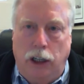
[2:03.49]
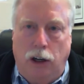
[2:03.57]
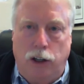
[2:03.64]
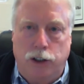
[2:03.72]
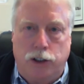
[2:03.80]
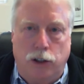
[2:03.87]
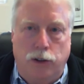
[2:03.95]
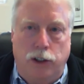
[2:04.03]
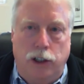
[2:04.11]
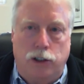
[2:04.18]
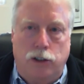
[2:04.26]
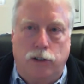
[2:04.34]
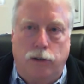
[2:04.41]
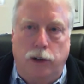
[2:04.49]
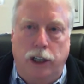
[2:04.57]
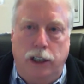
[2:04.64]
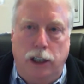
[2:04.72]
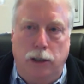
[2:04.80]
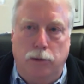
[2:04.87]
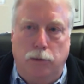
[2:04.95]
Also, this
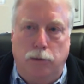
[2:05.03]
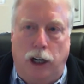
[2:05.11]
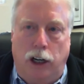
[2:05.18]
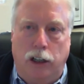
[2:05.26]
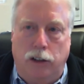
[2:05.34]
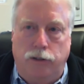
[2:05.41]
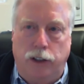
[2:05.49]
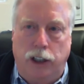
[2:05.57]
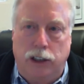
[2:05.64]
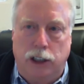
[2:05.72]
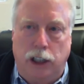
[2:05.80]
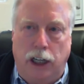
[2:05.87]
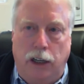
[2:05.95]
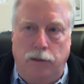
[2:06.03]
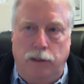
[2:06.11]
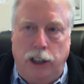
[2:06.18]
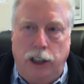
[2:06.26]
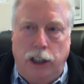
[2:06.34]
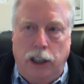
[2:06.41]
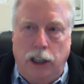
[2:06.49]
3D mammography exam,
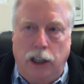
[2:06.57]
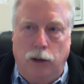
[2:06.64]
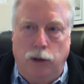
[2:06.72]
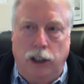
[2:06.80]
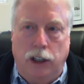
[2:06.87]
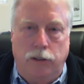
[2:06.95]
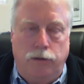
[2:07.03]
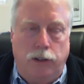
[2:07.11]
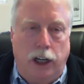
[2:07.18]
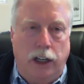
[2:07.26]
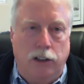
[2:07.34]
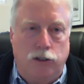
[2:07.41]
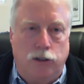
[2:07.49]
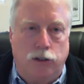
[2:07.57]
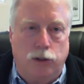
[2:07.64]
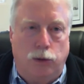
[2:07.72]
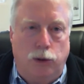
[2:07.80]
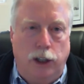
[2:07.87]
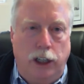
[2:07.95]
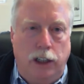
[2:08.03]
it really finds
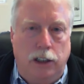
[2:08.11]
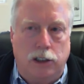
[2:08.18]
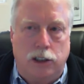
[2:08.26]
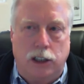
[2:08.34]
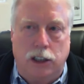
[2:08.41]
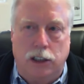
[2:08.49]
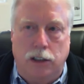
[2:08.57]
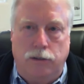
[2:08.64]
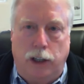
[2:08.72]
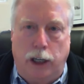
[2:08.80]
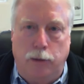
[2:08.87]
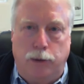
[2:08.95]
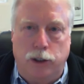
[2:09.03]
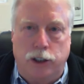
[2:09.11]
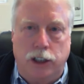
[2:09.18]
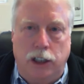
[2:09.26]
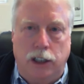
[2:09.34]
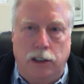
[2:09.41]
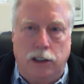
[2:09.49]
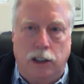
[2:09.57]
20 to 65
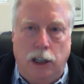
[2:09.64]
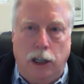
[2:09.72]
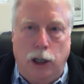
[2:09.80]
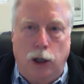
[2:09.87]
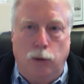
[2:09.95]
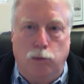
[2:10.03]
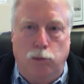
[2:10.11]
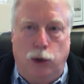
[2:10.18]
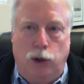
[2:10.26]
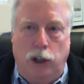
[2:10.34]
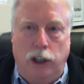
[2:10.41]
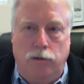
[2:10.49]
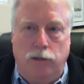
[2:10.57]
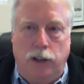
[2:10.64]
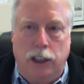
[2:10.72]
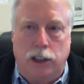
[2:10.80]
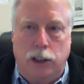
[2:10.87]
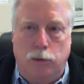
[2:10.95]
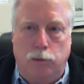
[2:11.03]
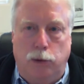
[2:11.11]
percent more
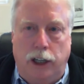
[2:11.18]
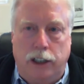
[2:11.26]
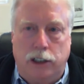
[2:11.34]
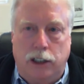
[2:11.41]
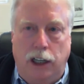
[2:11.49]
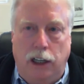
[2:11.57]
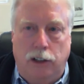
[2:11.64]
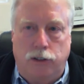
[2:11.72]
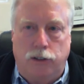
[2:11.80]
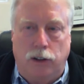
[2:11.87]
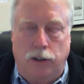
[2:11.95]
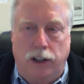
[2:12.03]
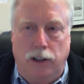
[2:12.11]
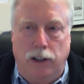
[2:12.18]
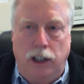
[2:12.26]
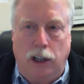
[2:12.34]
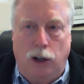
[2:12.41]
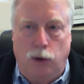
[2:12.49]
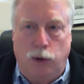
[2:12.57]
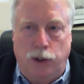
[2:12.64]
invasive breast cancer than the
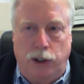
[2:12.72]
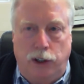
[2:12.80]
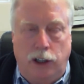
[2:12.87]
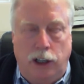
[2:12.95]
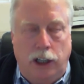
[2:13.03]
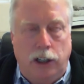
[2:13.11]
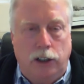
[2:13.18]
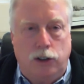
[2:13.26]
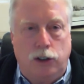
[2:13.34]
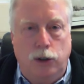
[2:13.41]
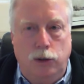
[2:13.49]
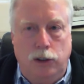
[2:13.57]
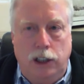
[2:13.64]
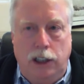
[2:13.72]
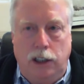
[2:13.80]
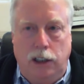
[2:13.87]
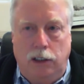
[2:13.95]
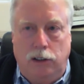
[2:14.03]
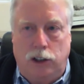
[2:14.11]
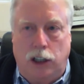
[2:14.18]
older
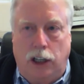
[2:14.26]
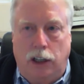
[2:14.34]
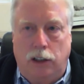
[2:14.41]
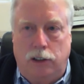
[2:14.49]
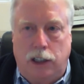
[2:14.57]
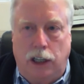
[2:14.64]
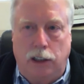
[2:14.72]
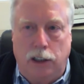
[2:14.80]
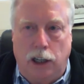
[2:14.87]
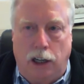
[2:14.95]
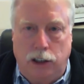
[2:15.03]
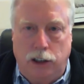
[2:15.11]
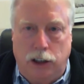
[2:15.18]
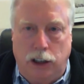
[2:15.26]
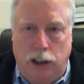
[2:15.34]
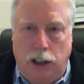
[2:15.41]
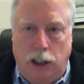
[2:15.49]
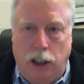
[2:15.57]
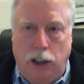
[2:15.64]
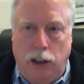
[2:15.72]
2D
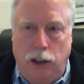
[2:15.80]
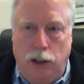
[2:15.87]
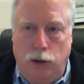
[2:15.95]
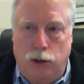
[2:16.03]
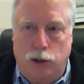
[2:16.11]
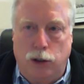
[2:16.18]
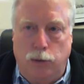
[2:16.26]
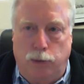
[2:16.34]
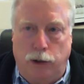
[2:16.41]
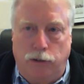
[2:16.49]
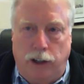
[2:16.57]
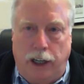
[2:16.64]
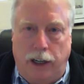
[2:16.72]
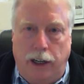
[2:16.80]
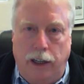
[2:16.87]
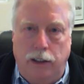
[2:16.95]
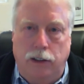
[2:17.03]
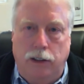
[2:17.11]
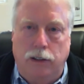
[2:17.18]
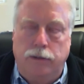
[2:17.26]
technology used to
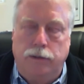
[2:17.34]
provide.